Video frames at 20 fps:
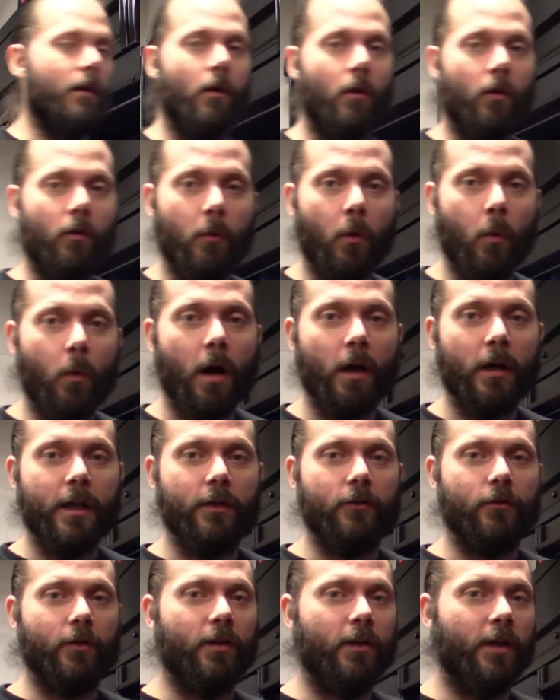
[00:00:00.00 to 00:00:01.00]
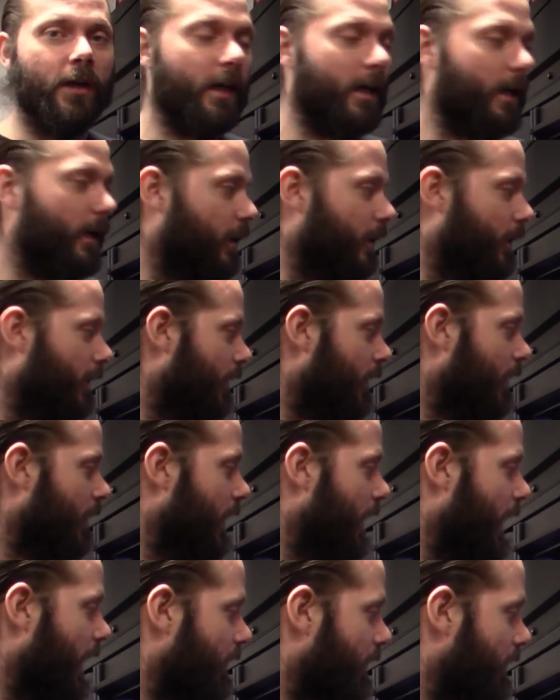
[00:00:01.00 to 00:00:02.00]
Shut up and sit
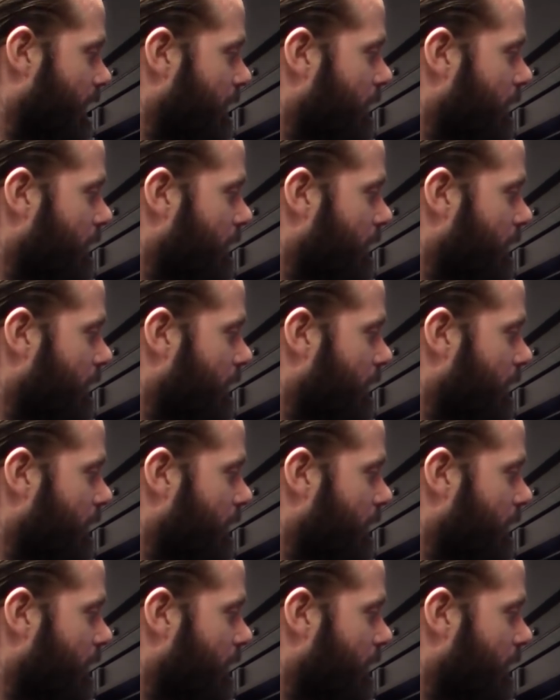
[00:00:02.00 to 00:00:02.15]
down.